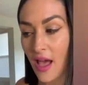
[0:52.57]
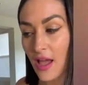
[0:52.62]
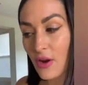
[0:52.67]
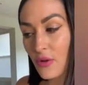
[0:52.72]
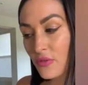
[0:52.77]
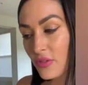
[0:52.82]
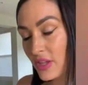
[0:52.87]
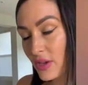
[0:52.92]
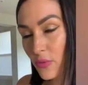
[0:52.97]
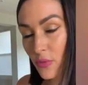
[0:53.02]

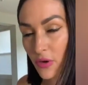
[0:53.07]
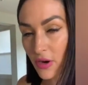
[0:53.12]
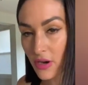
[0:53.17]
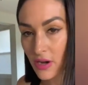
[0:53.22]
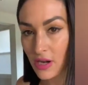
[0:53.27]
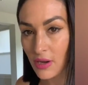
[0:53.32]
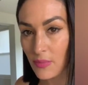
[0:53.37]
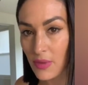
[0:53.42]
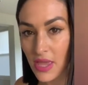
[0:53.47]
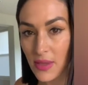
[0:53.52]
I don't think
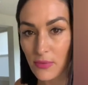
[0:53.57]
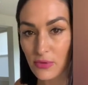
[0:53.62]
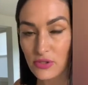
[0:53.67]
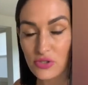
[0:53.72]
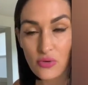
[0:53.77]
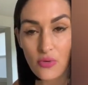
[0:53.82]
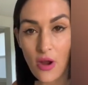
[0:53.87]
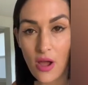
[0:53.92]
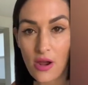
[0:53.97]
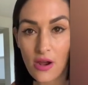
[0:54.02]
we're gonna be
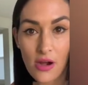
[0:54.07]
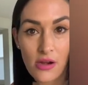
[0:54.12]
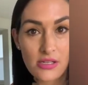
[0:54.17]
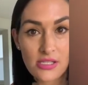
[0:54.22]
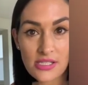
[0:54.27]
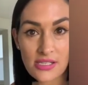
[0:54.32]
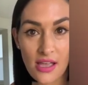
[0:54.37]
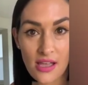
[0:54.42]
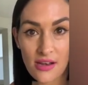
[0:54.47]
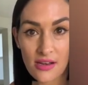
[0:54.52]
able to rock
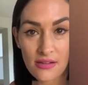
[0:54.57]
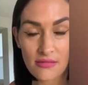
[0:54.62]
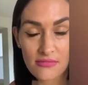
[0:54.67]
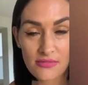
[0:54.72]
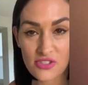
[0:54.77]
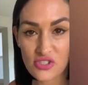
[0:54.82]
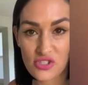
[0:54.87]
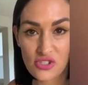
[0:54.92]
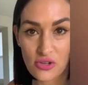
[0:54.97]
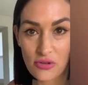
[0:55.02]
our son
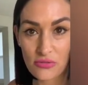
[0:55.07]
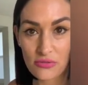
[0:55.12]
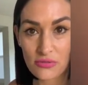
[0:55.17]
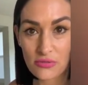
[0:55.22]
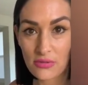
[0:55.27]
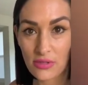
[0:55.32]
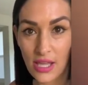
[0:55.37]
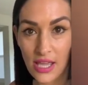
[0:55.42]
soon.